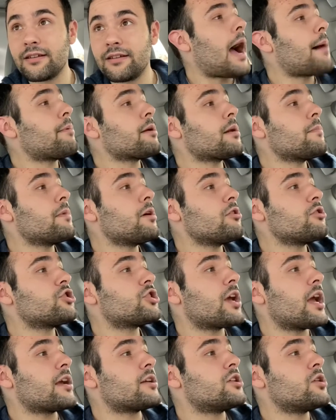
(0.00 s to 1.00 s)
How about a
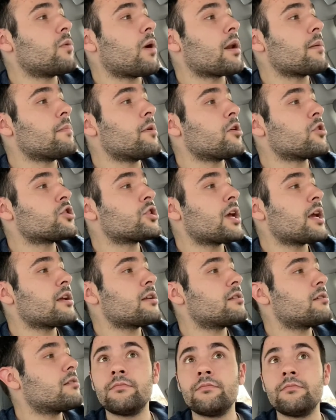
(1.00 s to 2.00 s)
milkshake? Do you want a milkshake?
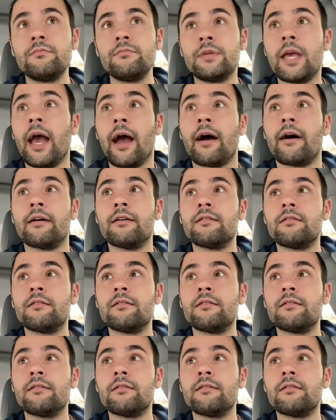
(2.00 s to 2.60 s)
Yeah.